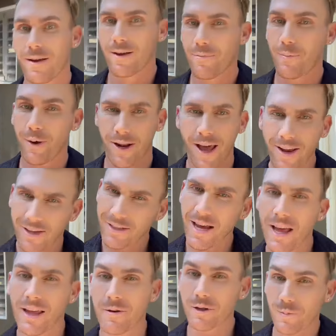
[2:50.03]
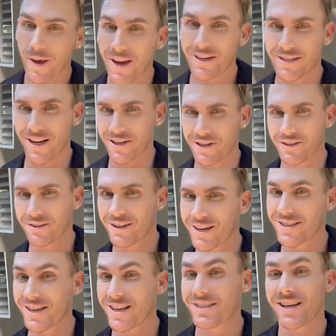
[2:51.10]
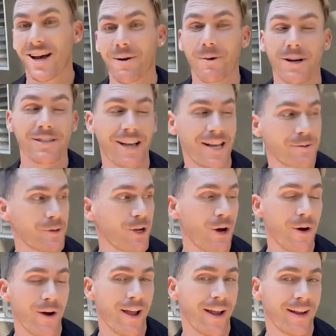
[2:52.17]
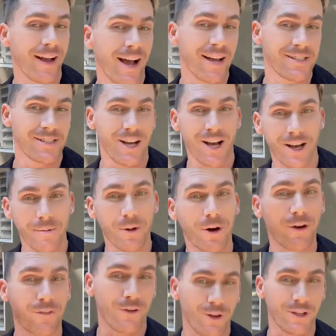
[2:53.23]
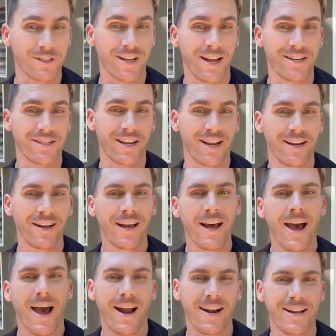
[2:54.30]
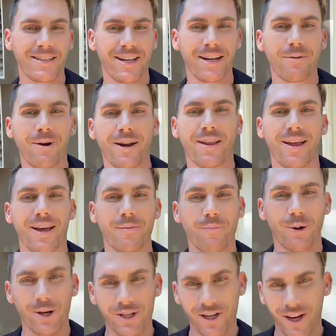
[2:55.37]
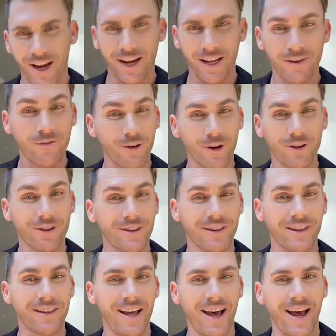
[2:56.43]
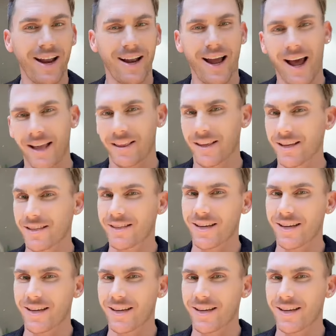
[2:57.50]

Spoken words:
But I could tell he was paying attention because I saw where his eyes were going. I saw him go to full attention and I didn't want to like push it any further than that at this